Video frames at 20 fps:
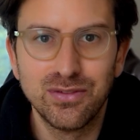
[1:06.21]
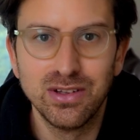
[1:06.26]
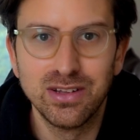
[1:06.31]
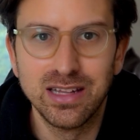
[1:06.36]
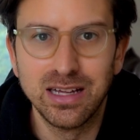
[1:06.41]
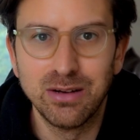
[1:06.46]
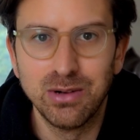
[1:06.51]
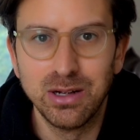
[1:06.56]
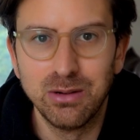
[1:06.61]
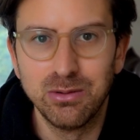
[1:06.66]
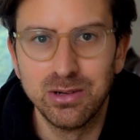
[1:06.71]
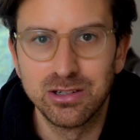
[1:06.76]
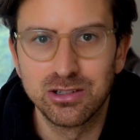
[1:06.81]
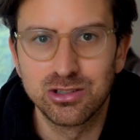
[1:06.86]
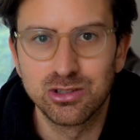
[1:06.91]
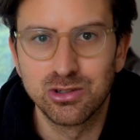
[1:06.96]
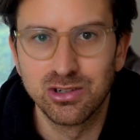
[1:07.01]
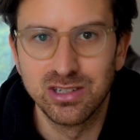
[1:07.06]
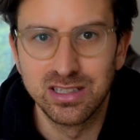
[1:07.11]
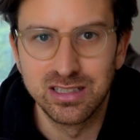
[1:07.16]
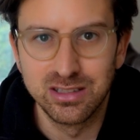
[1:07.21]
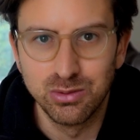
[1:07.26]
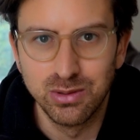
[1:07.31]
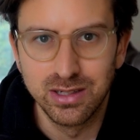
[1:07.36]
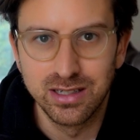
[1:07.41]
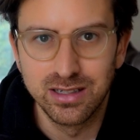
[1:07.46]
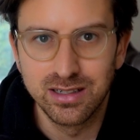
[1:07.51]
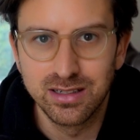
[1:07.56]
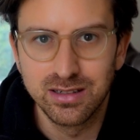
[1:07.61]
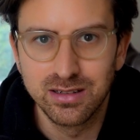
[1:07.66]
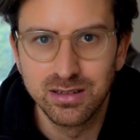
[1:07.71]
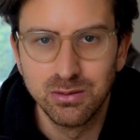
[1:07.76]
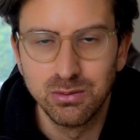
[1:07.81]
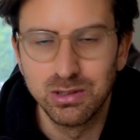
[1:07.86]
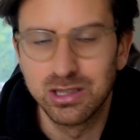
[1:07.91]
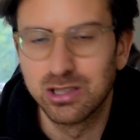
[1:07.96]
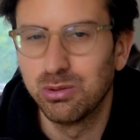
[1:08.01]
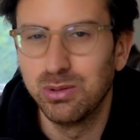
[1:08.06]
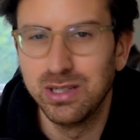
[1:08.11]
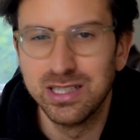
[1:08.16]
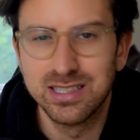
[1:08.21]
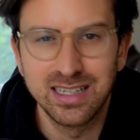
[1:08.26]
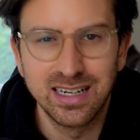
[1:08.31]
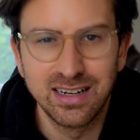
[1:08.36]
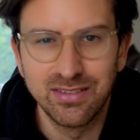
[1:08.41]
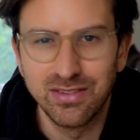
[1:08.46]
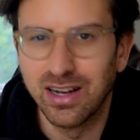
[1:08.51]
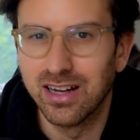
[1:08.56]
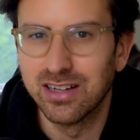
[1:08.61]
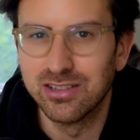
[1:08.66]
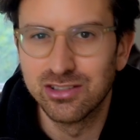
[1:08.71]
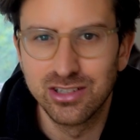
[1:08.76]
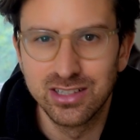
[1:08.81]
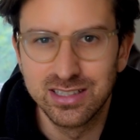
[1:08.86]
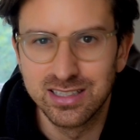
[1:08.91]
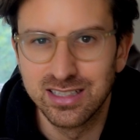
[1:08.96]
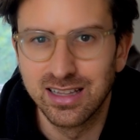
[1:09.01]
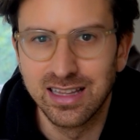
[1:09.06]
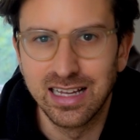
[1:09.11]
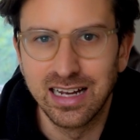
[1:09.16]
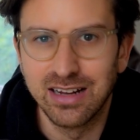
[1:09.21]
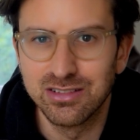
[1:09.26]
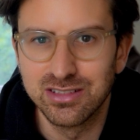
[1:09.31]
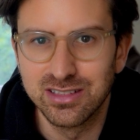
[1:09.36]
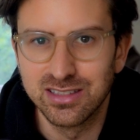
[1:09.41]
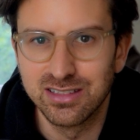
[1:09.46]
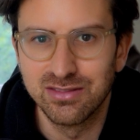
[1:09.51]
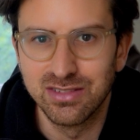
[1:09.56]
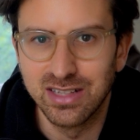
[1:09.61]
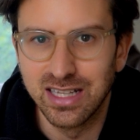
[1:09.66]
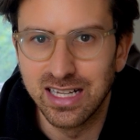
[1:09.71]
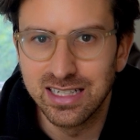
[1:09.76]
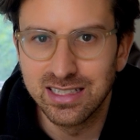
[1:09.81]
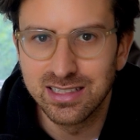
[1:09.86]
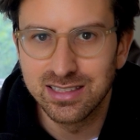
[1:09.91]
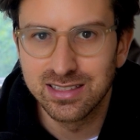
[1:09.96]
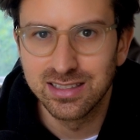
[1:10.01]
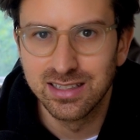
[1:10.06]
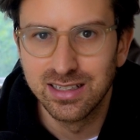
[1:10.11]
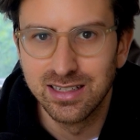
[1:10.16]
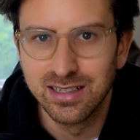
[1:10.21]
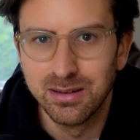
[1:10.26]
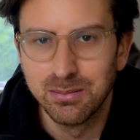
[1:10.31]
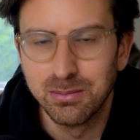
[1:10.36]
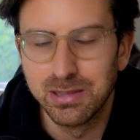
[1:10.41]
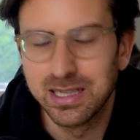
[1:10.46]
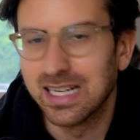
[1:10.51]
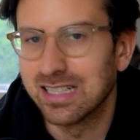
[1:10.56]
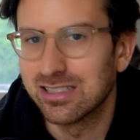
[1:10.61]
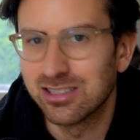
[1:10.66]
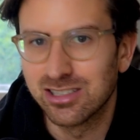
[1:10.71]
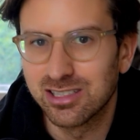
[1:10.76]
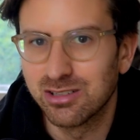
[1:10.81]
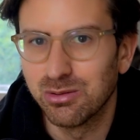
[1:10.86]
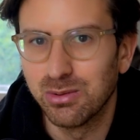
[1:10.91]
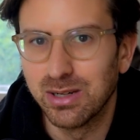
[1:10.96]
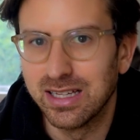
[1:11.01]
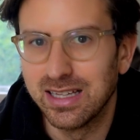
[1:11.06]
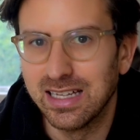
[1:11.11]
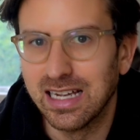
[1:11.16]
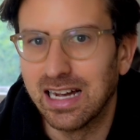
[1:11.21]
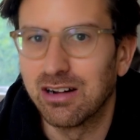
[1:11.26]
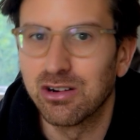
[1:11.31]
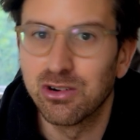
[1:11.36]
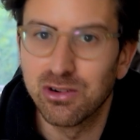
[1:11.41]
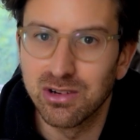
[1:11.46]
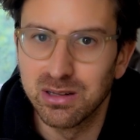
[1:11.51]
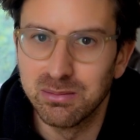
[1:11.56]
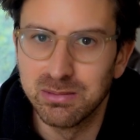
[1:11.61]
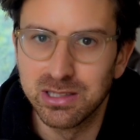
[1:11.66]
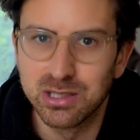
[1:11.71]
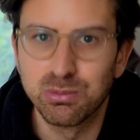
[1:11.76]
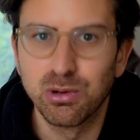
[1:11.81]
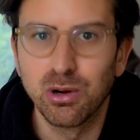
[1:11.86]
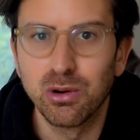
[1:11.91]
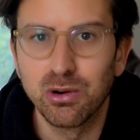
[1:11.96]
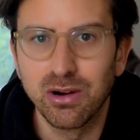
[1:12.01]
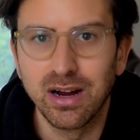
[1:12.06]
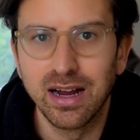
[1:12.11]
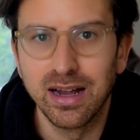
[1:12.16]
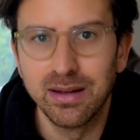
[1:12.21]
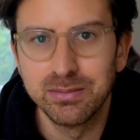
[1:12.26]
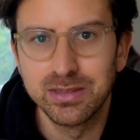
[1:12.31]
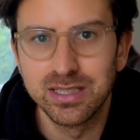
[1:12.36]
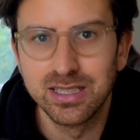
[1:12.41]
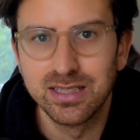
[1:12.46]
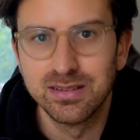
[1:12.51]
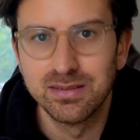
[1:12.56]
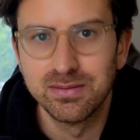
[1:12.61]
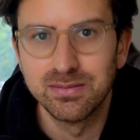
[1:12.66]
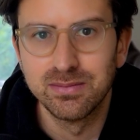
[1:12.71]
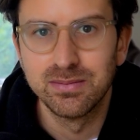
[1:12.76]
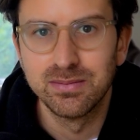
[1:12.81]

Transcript: feel that way when you're scrolling Twitter with tweets that have hundreds and thousands of likes, but that's just the way the algorithm is programmed. So that